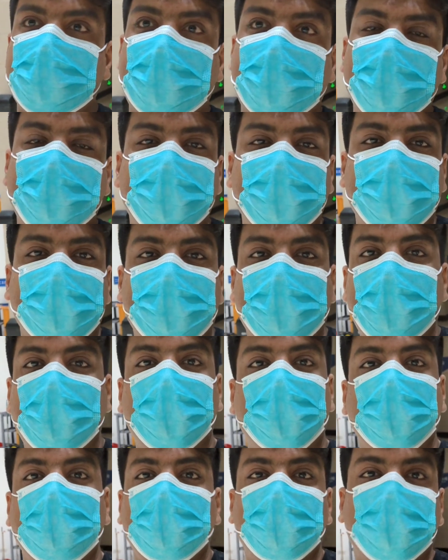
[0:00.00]
highway and I
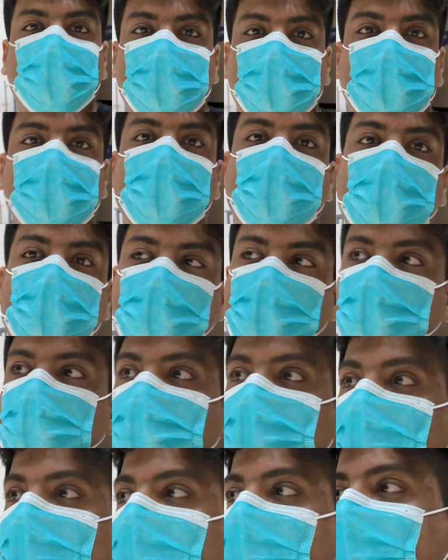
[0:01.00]
wouldn't worry about it.
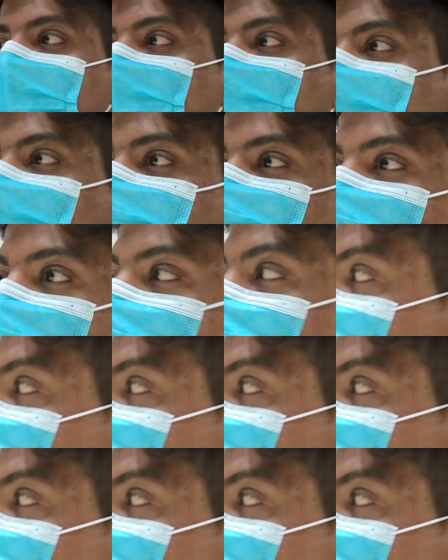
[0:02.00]
So yeah,